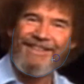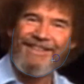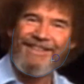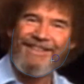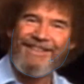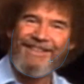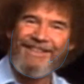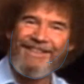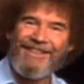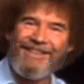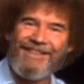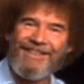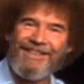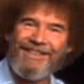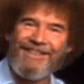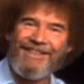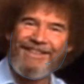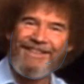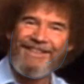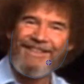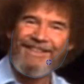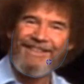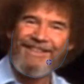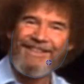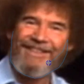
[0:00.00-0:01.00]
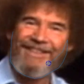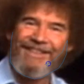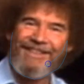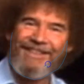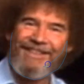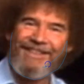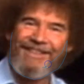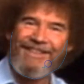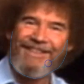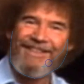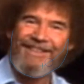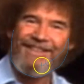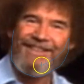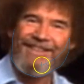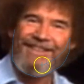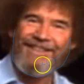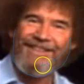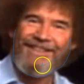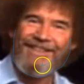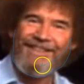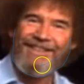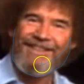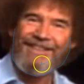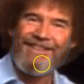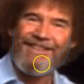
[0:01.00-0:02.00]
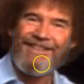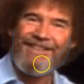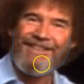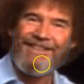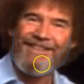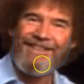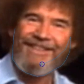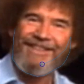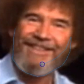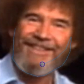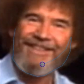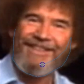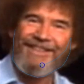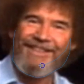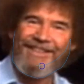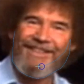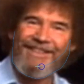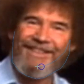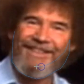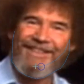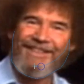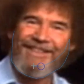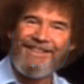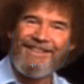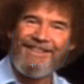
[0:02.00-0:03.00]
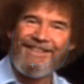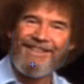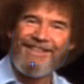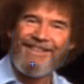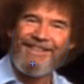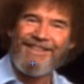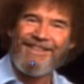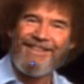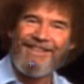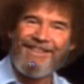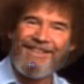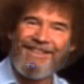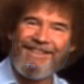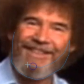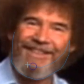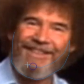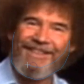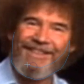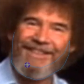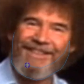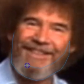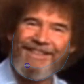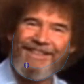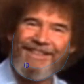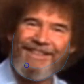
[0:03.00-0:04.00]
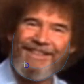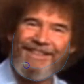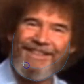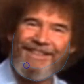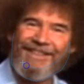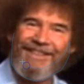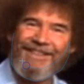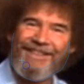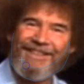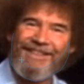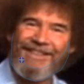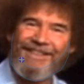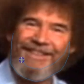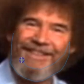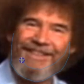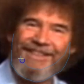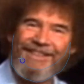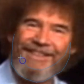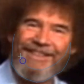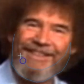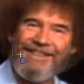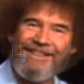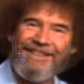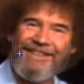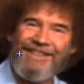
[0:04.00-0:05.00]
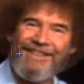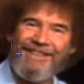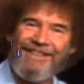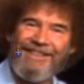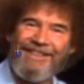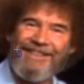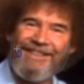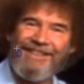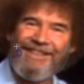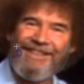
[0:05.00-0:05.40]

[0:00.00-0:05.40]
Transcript: It's going to come about this way. And then again, we're going to layer on top of it.